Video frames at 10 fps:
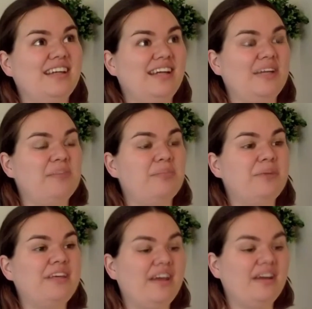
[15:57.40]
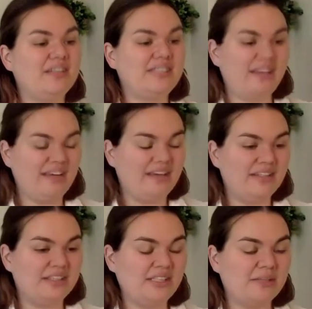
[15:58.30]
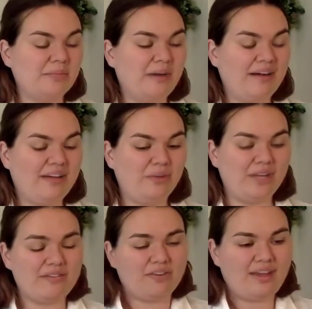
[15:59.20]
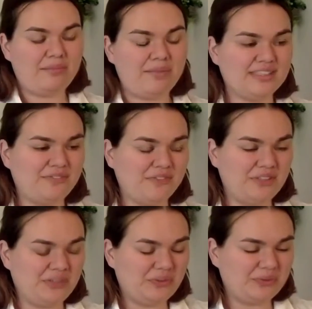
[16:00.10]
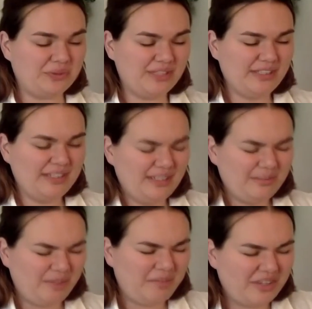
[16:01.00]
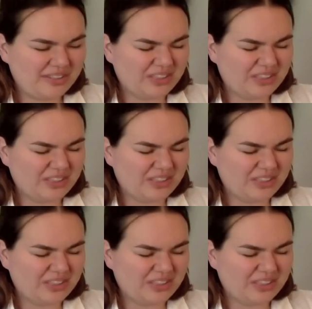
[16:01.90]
and bring caretaking into your body, whatever that means for you. Maybe there's a